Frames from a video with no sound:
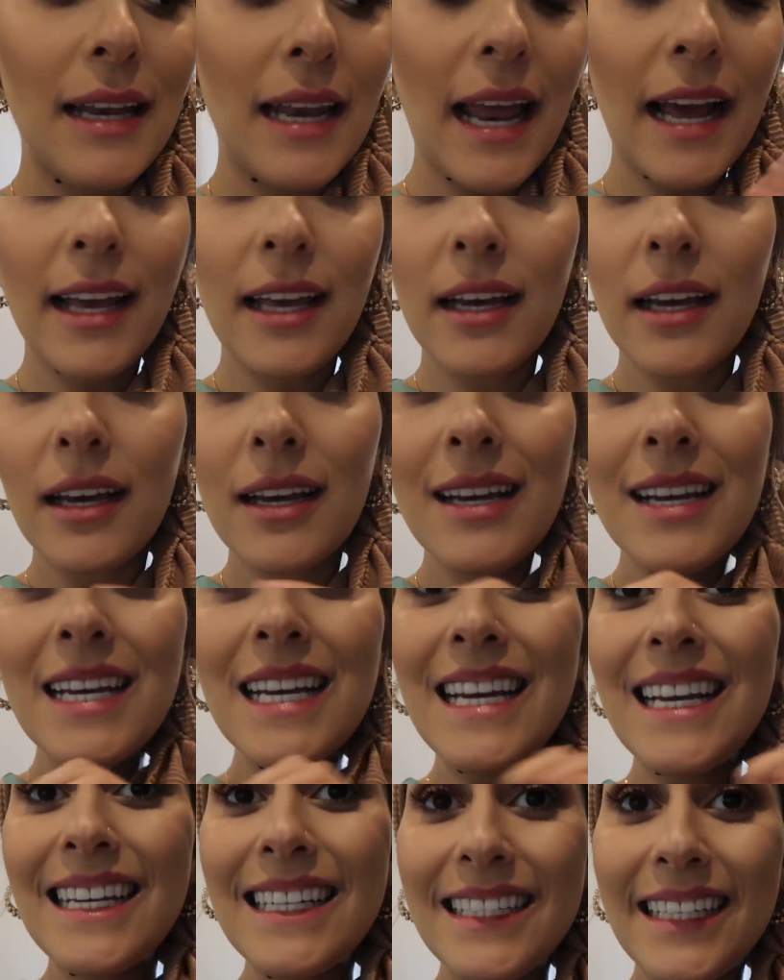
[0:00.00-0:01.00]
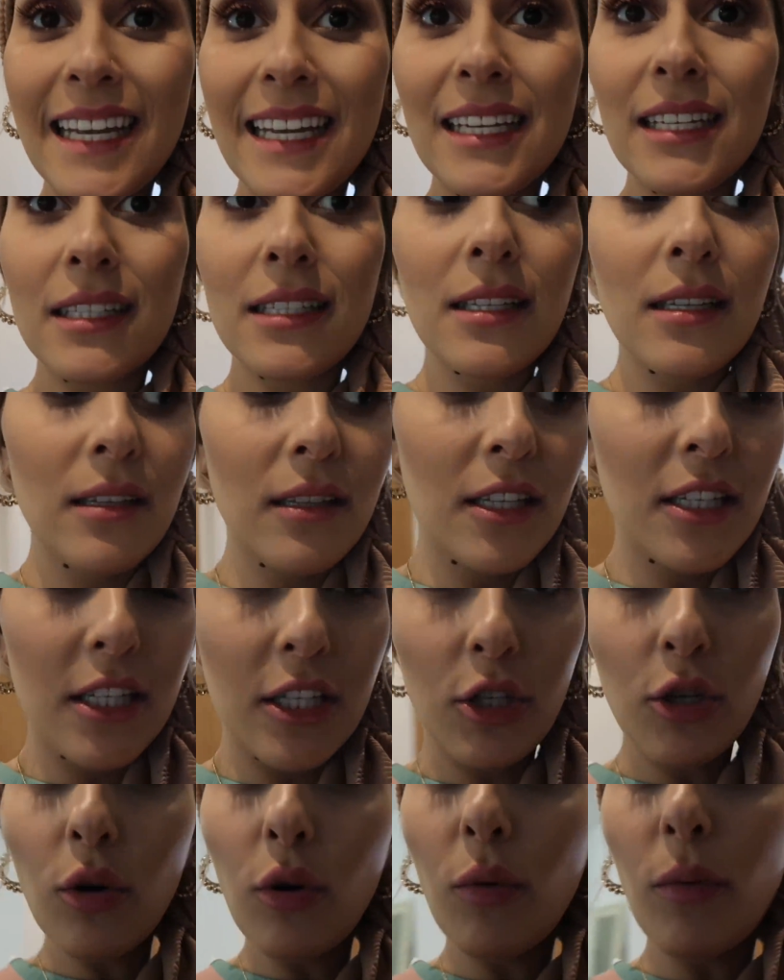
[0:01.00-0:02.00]
lacquer tint, the
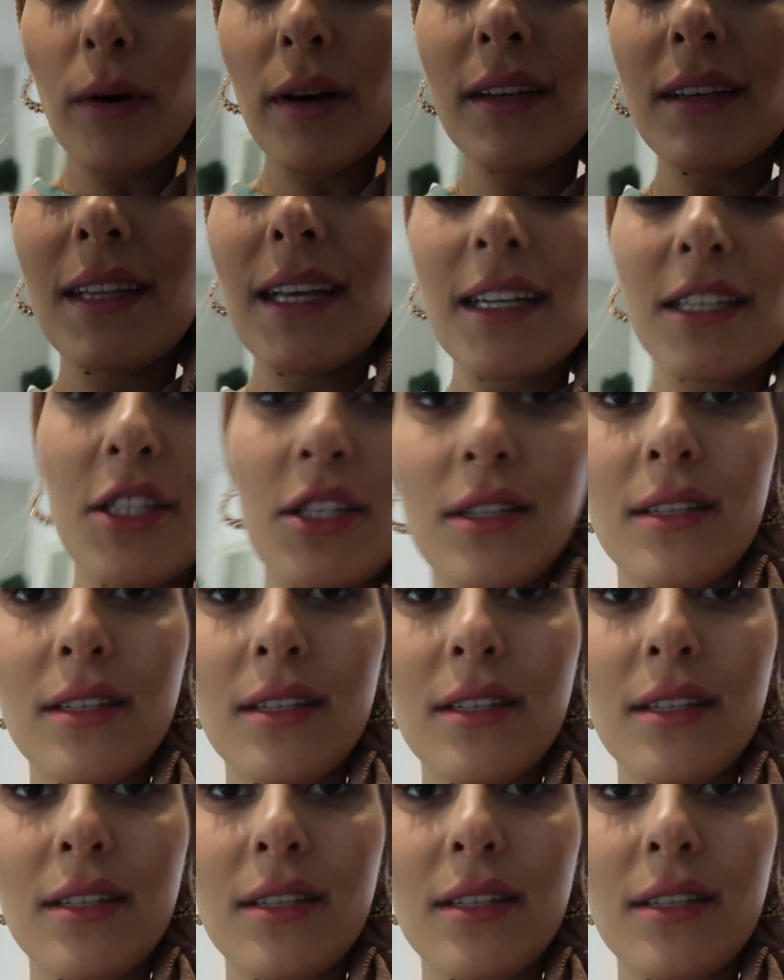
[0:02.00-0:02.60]
Dior one. That's